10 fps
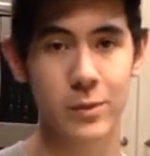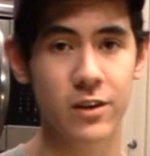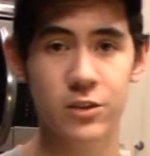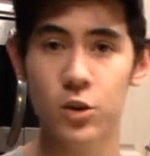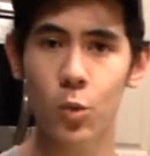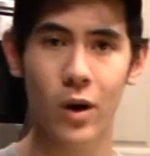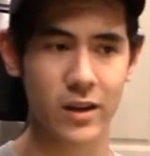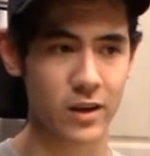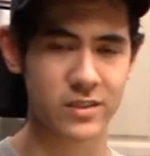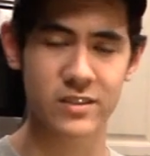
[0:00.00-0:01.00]
because you don't
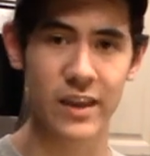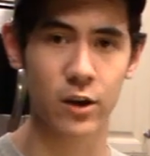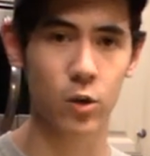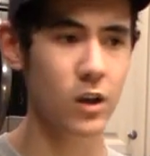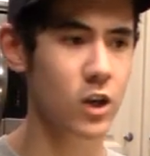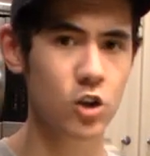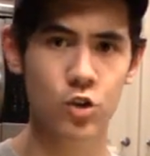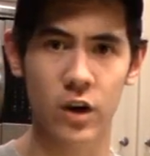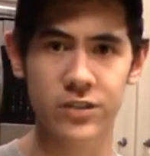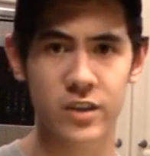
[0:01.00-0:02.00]
want a stale,
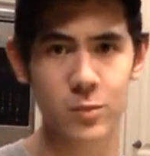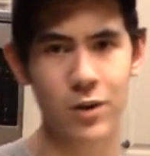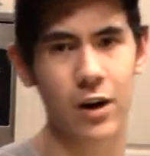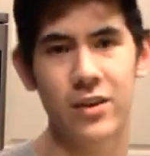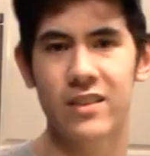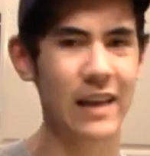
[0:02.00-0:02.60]
crusty brownie.